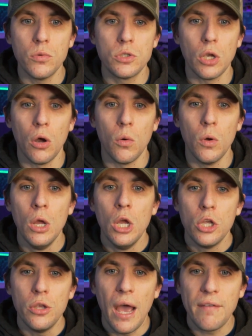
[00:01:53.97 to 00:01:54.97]
So
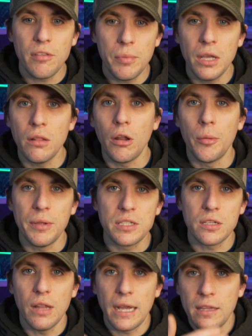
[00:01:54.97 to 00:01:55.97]
you have to be a little bit
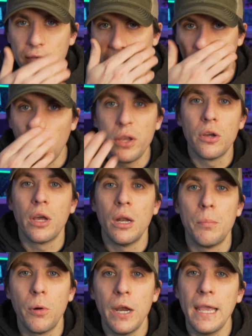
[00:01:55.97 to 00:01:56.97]
selective of what you're
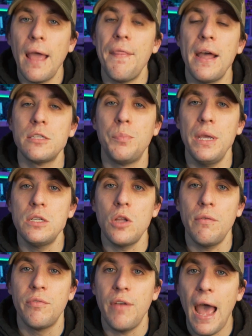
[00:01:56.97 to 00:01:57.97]
gonna bring, and that's based
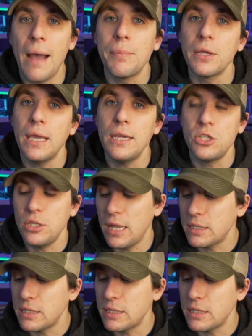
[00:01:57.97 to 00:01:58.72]
off of application.